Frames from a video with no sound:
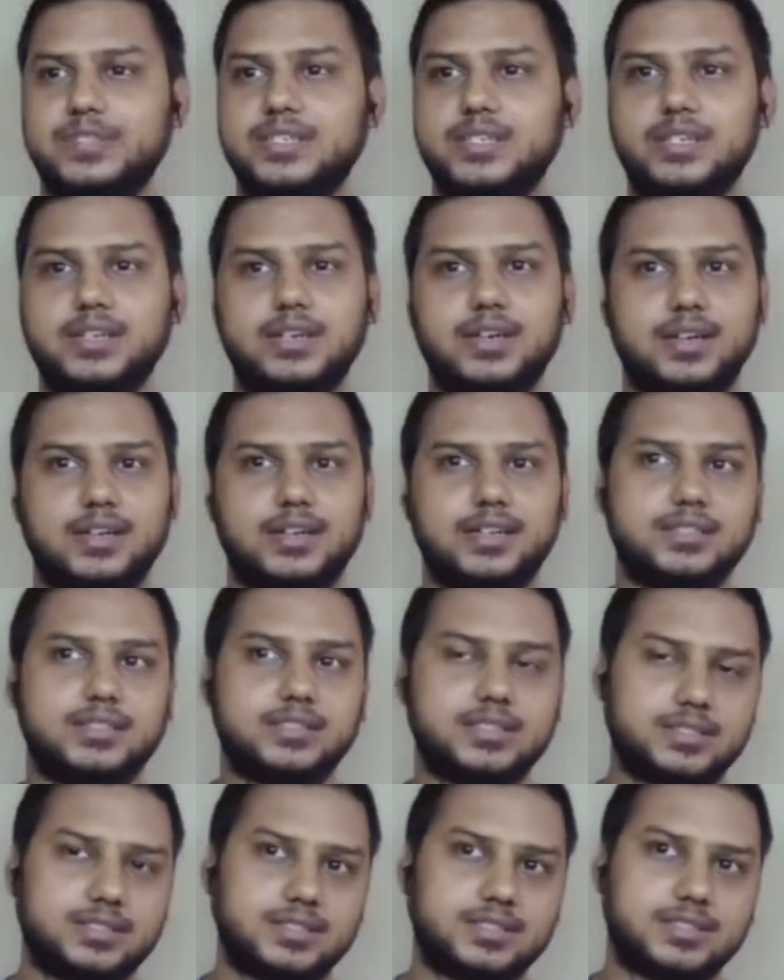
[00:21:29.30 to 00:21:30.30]
and tracks,
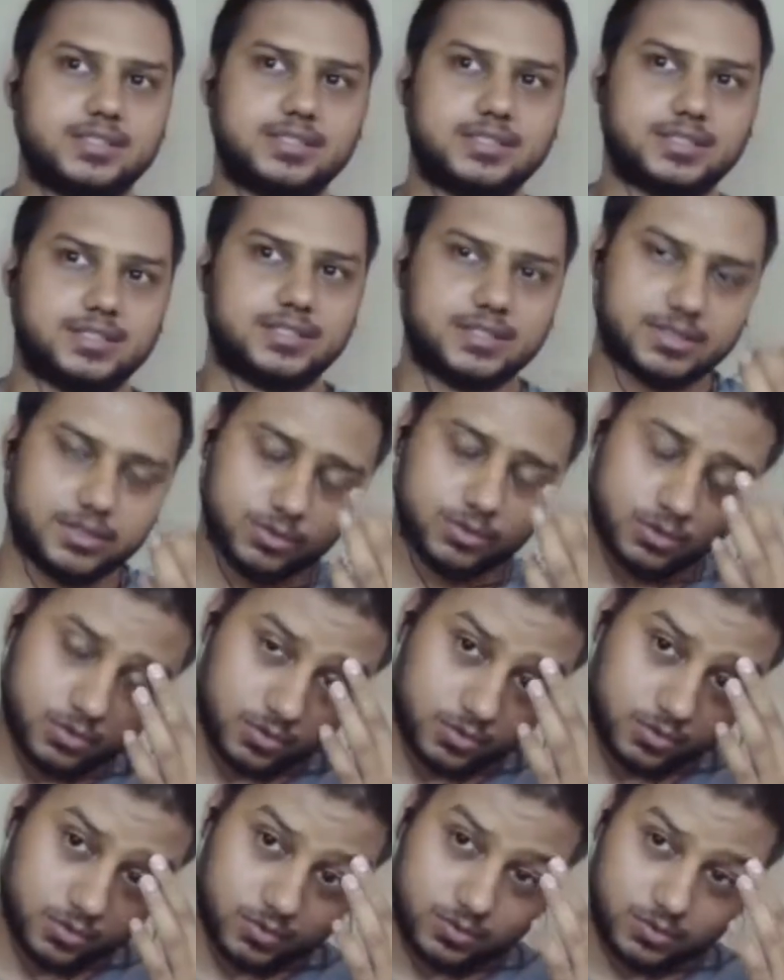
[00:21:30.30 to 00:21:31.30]

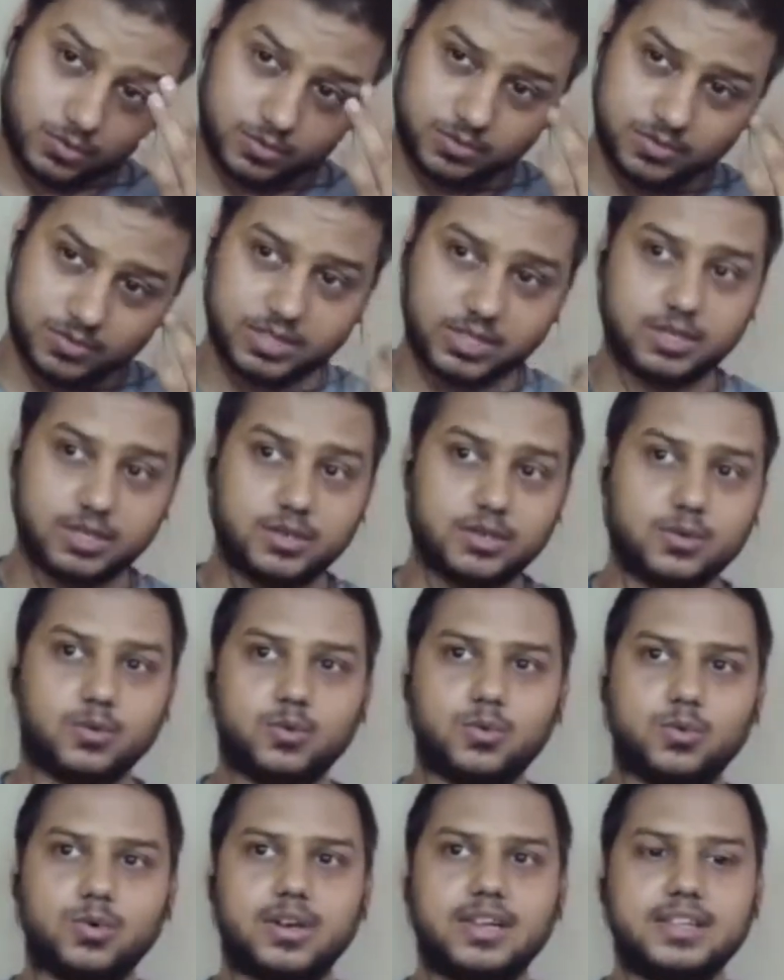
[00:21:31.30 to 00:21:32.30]
so the
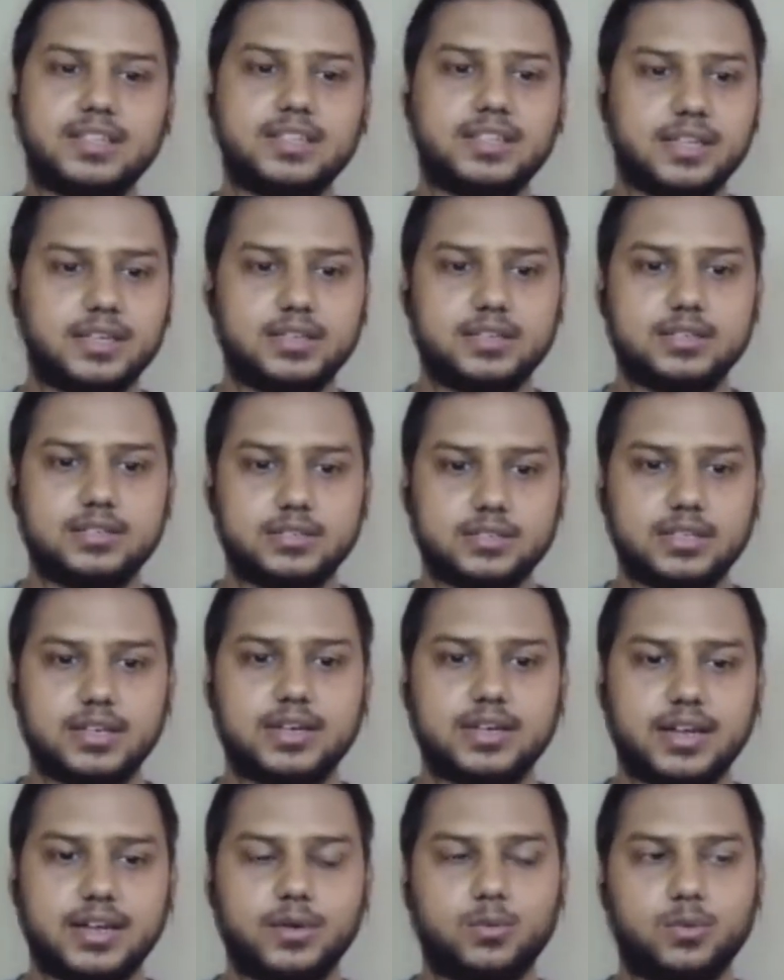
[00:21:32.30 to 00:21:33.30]
only thing that
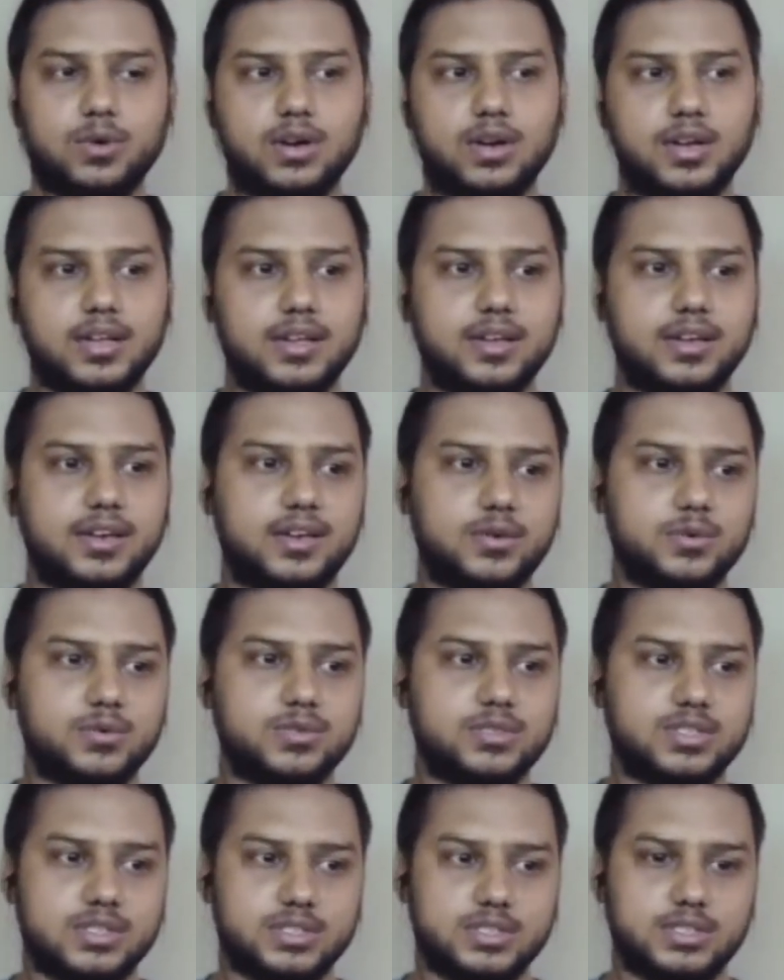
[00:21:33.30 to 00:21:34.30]
I would like to
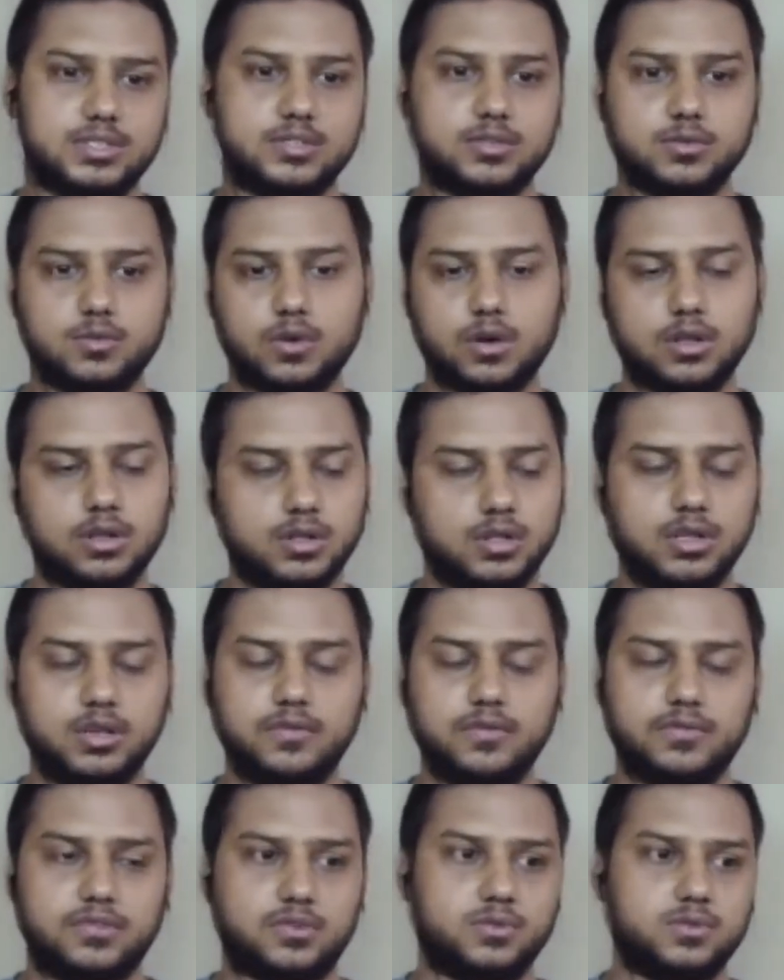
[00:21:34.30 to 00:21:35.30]
suggest to all the
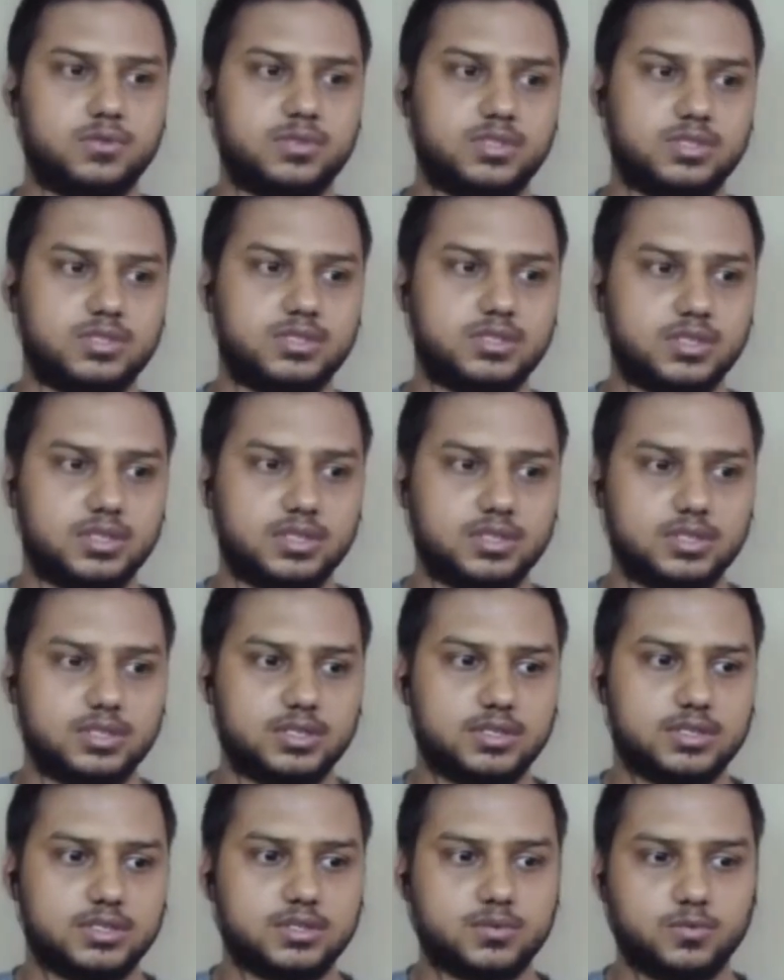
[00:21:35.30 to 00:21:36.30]
viewers
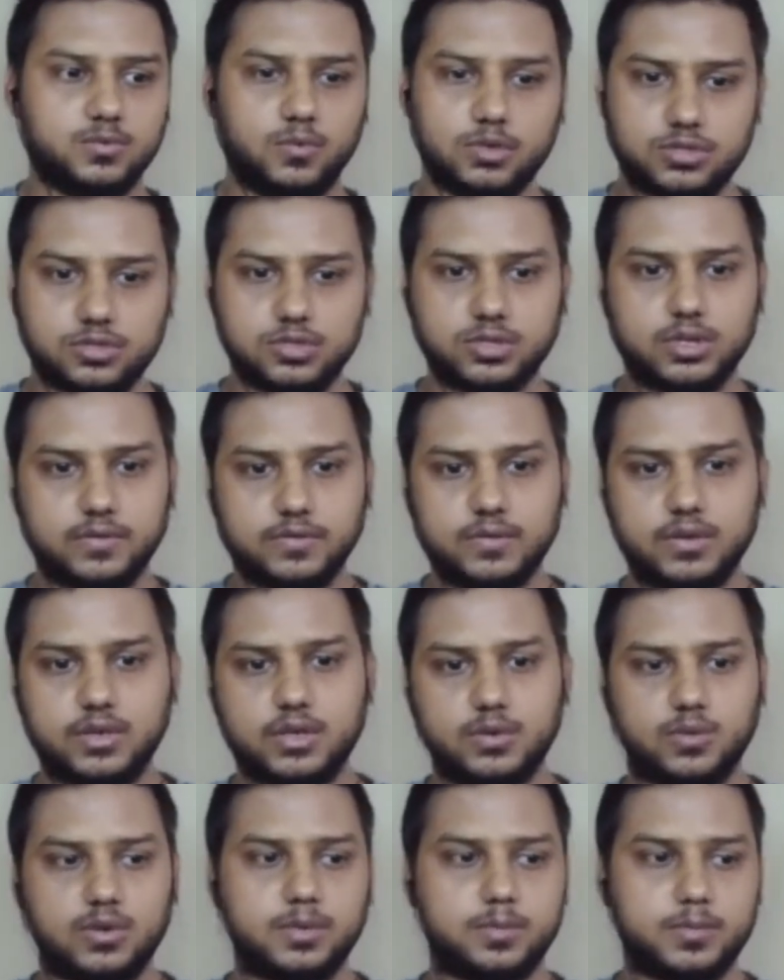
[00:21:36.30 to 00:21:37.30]
is whatsoever
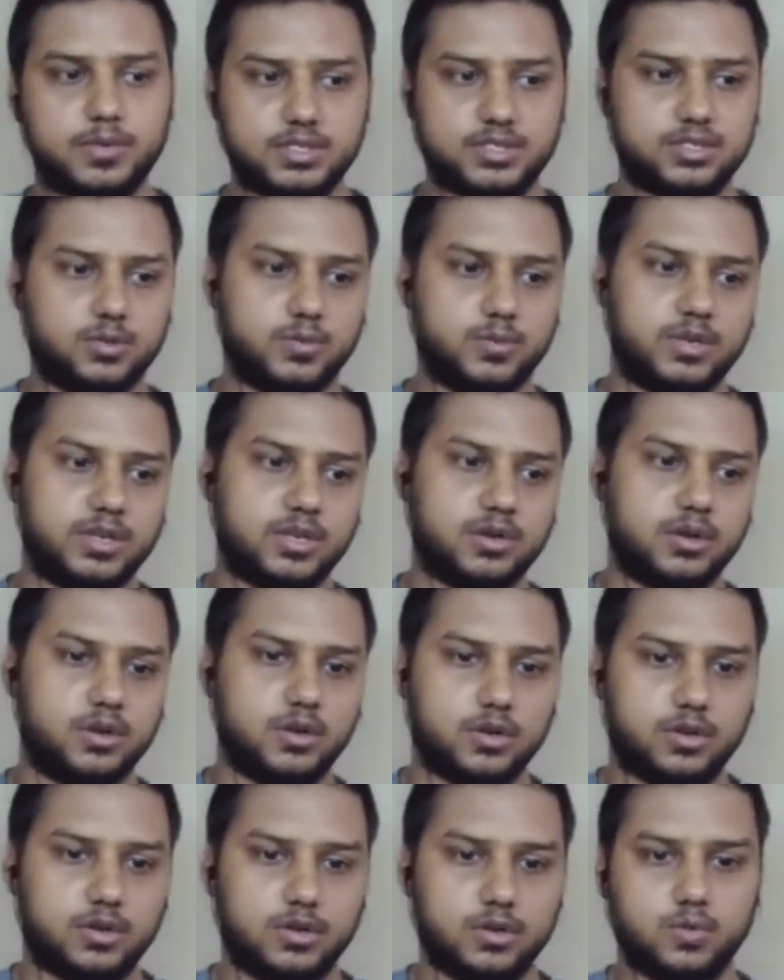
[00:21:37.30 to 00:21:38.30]
you are pursuing
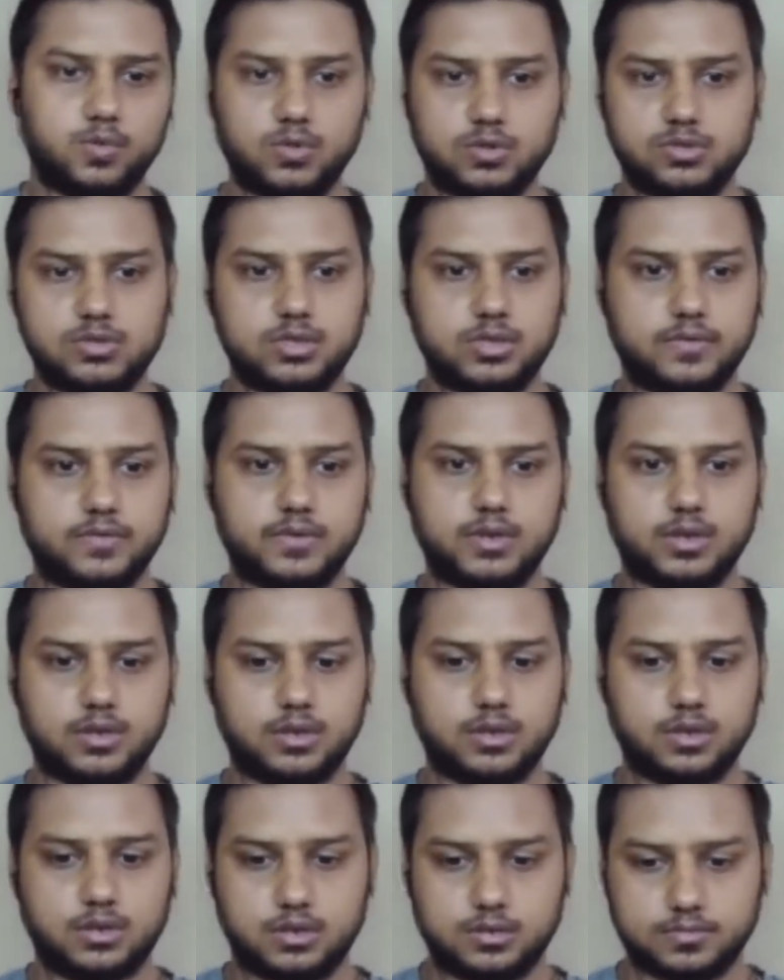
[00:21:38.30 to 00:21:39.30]
or you know whatsoever
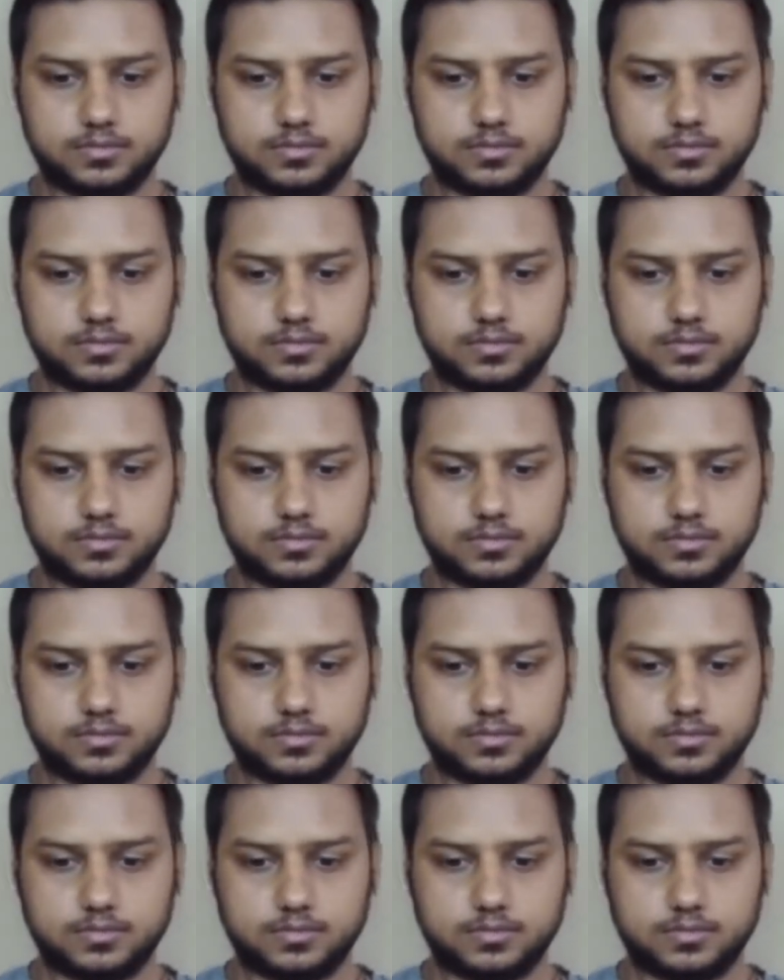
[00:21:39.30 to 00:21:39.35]
your